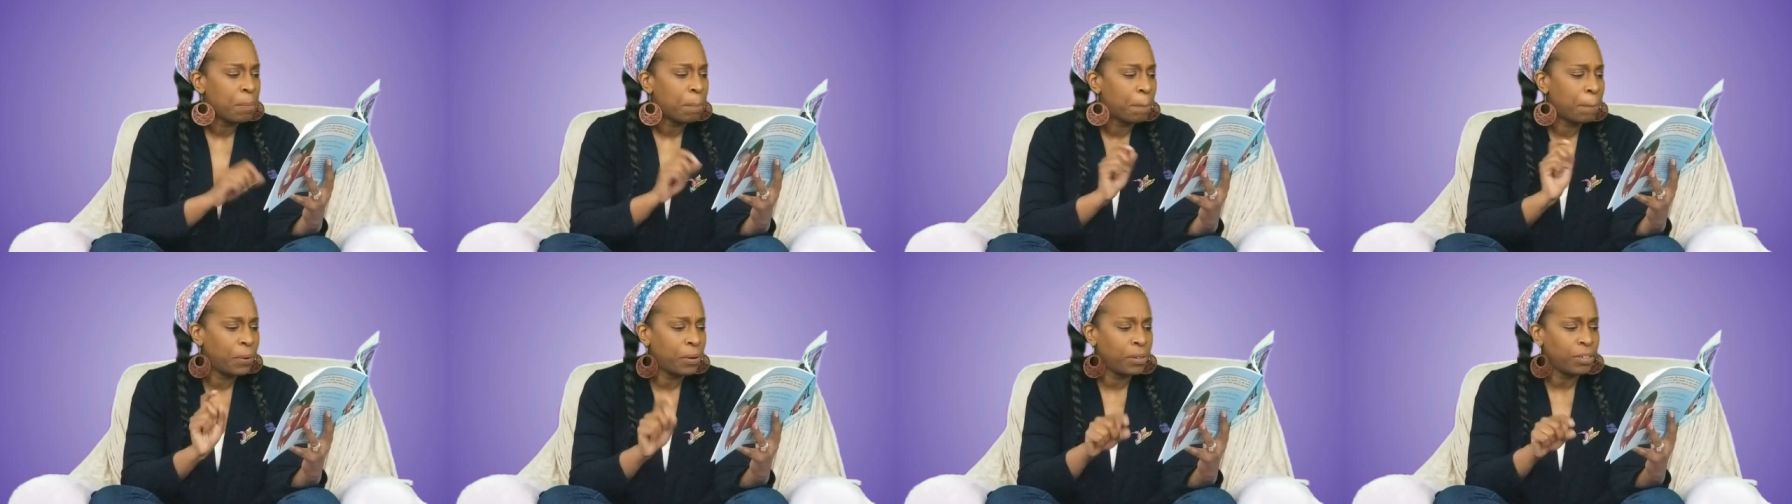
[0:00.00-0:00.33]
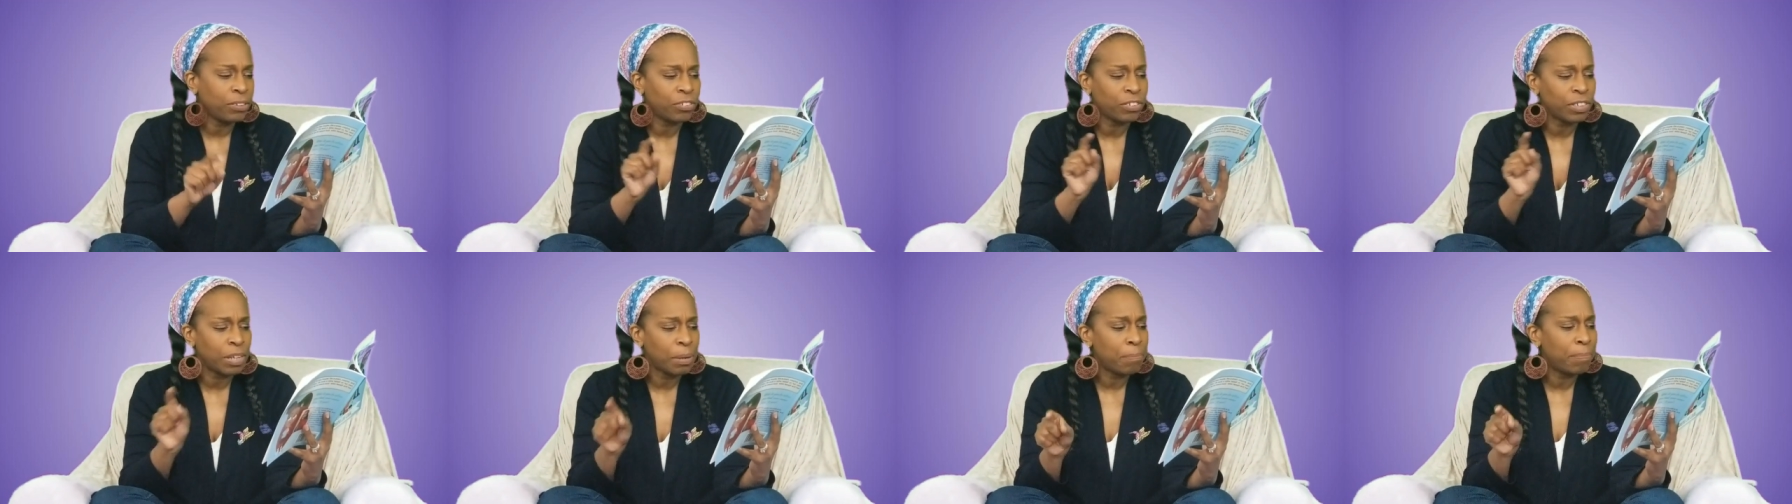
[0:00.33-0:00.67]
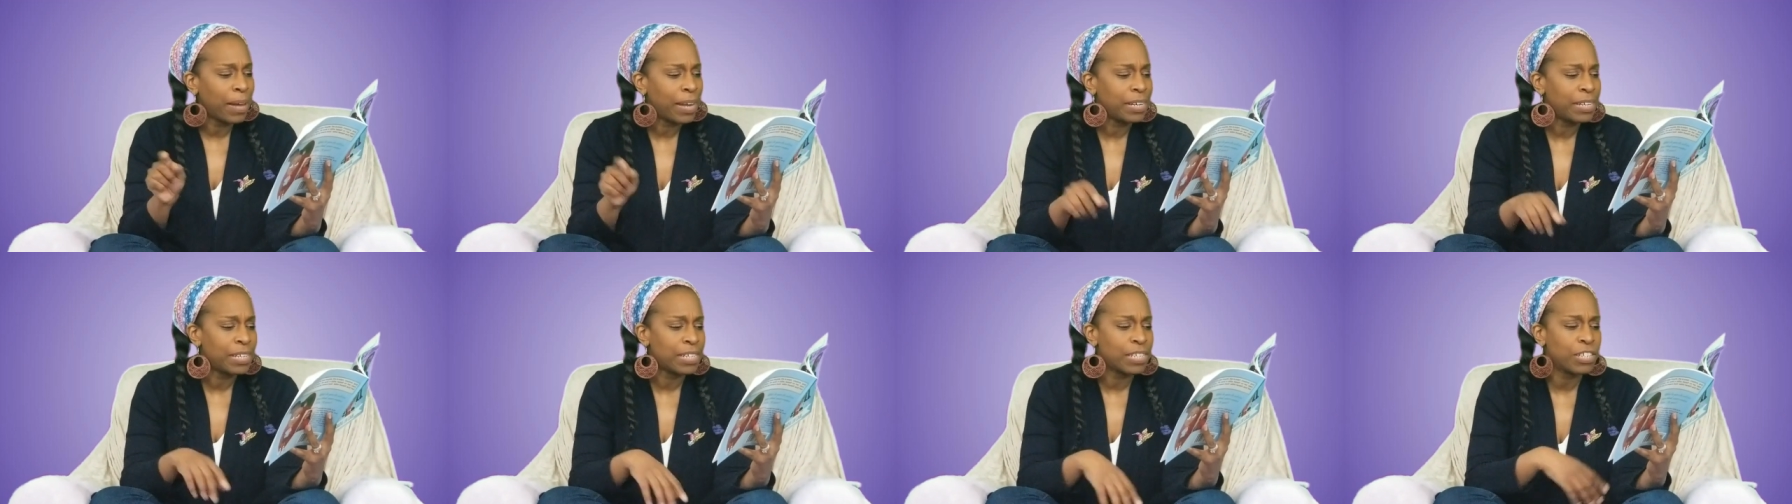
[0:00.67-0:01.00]
pushed some
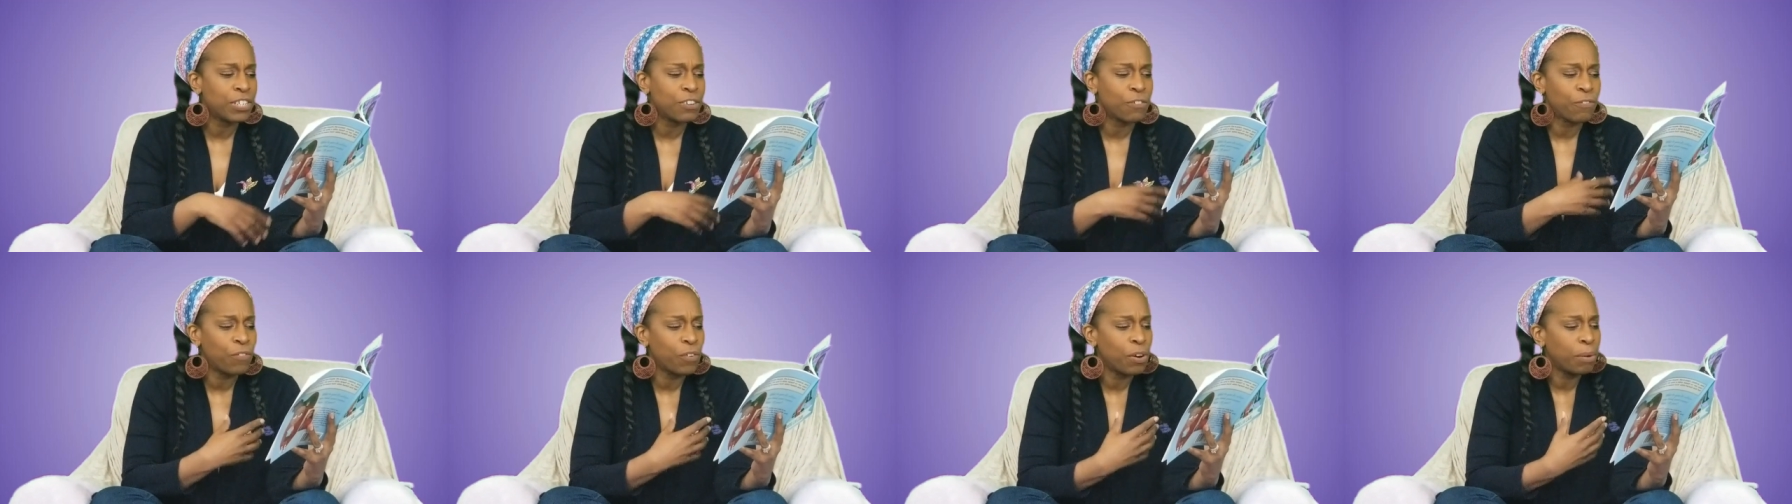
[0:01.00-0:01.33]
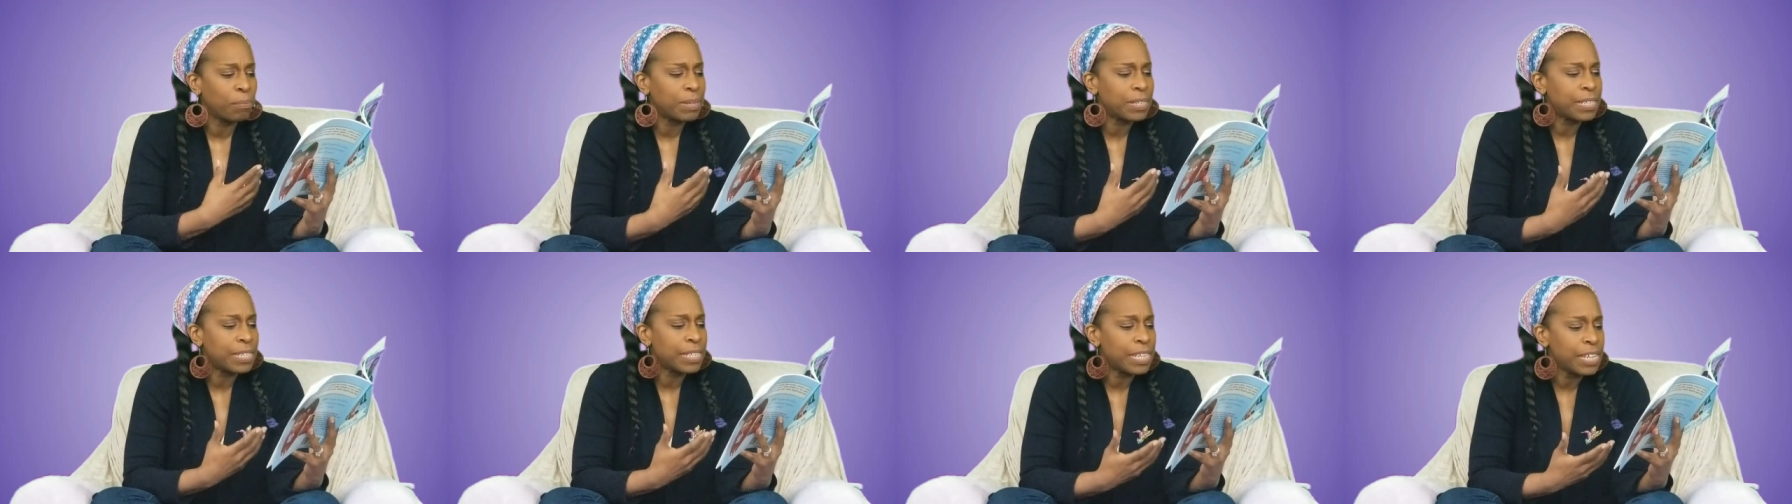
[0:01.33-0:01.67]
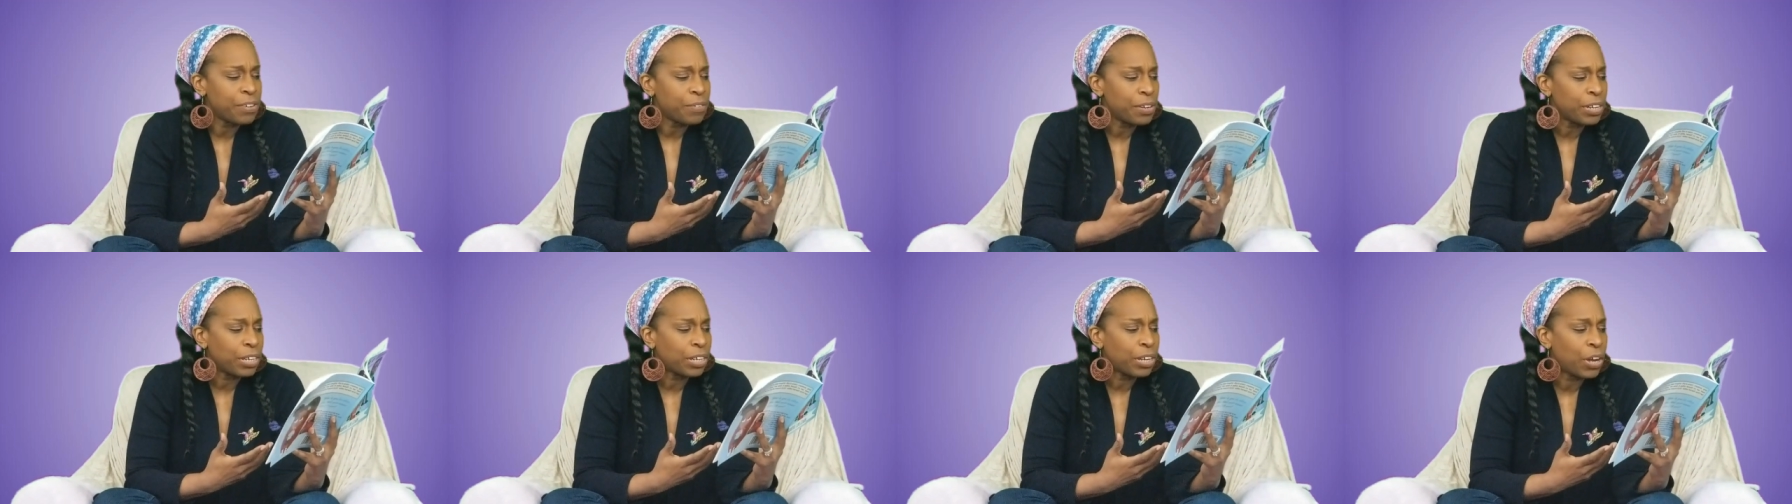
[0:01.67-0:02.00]
buttons to form a
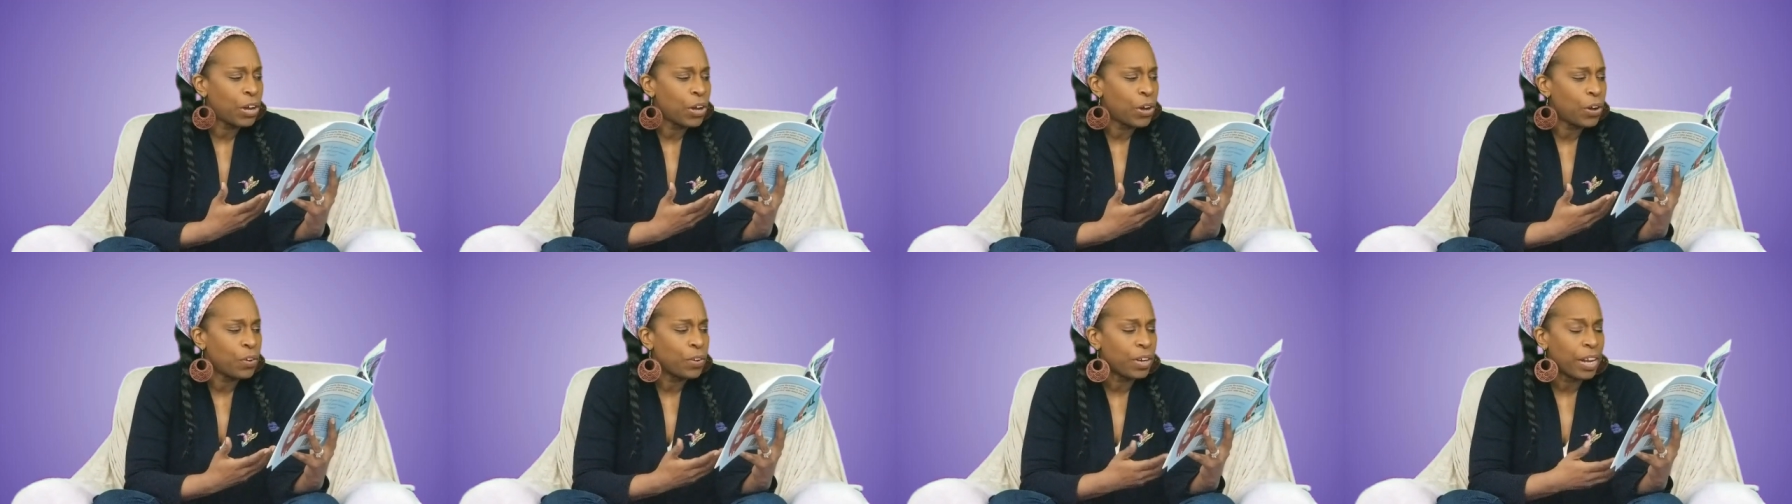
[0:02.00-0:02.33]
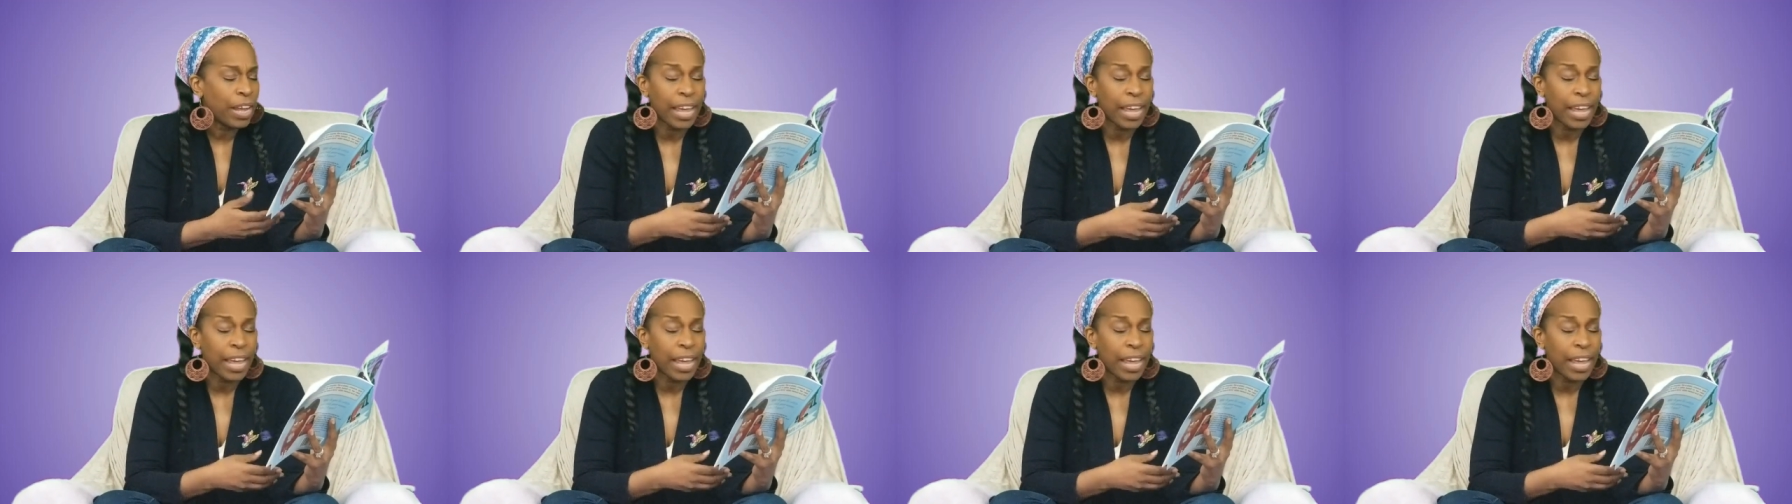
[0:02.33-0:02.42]
secret code,